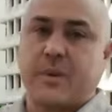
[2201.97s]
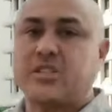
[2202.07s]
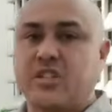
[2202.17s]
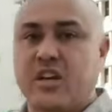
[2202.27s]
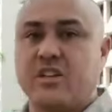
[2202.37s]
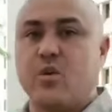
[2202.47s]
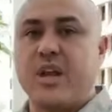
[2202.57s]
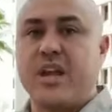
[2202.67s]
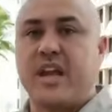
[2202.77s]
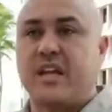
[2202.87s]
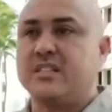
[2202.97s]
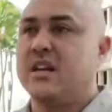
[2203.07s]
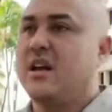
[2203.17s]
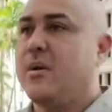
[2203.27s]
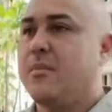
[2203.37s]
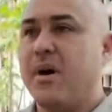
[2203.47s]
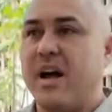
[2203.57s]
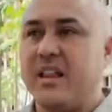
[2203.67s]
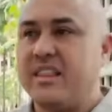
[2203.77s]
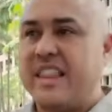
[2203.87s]
is
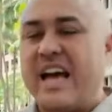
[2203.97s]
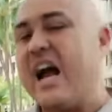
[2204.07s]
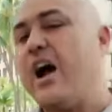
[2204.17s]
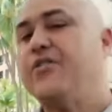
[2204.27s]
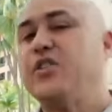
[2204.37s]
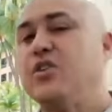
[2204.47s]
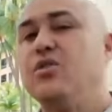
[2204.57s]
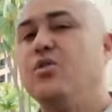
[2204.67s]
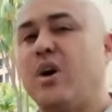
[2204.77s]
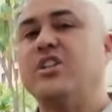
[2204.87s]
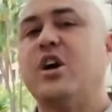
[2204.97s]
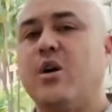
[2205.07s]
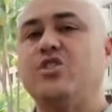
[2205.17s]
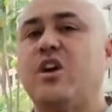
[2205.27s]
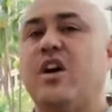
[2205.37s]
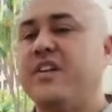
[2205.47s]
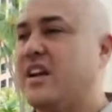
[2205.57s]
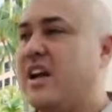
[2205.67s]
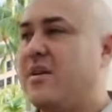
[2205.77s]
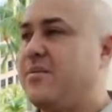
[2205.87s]
astounding. So what
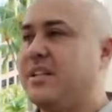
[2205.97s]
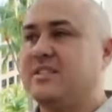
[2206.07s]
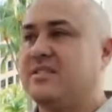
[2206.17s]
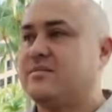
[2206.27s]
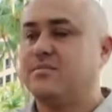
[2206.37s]
questions do we have?